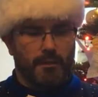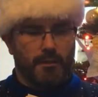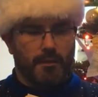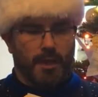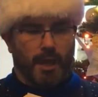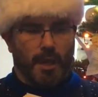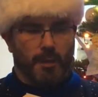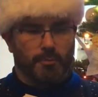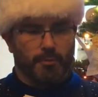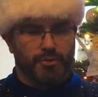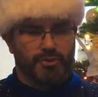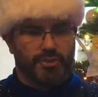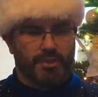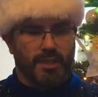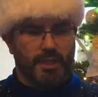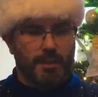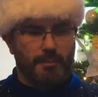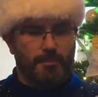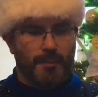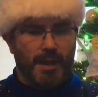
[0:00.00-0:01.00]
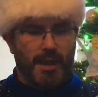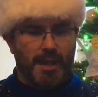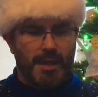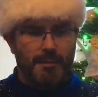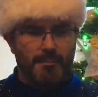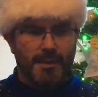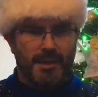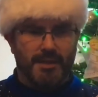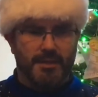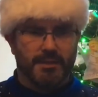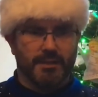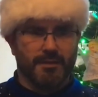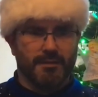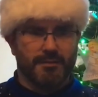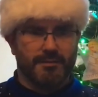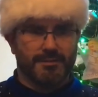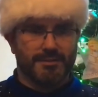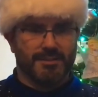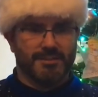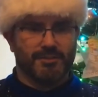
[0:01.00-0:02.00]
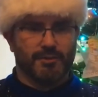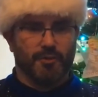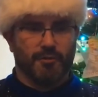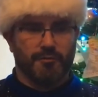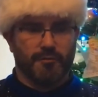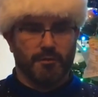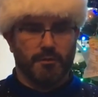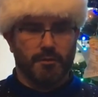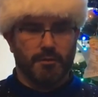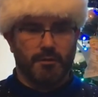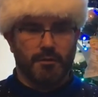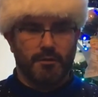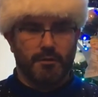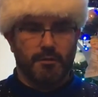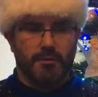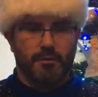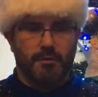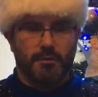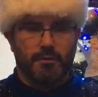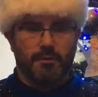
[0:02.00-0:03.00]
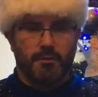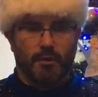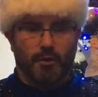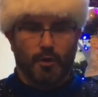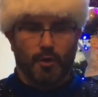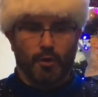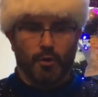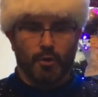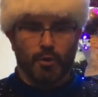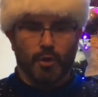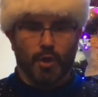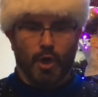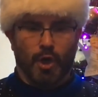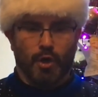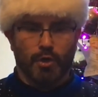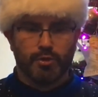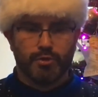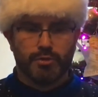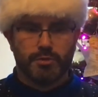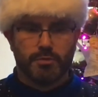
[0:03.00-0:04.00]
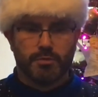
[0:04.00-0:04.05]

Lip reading: "How much do they pay me?" said Torval. "A lot.